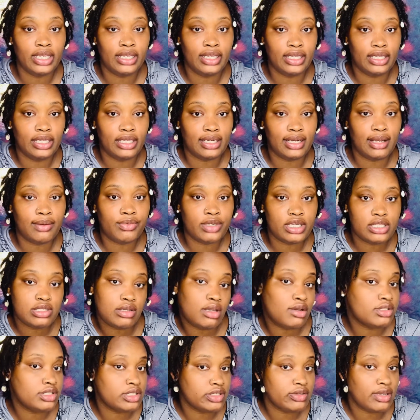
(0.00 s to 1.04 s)
And I want to
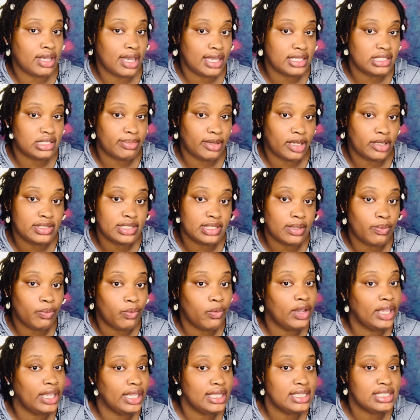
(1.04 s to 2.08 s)
talk to you guys about some
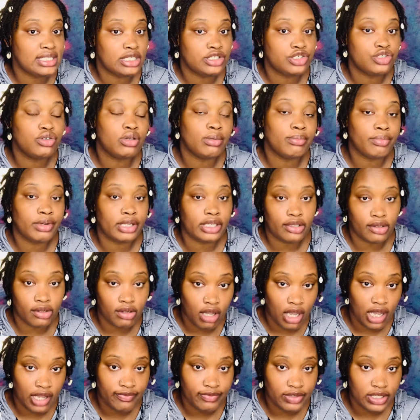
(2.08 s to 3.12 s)
ways that you can bring your
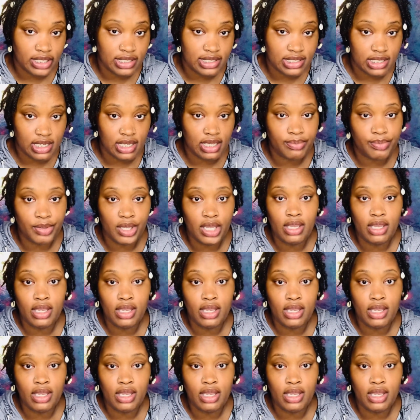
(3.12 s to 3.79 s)
confidence up,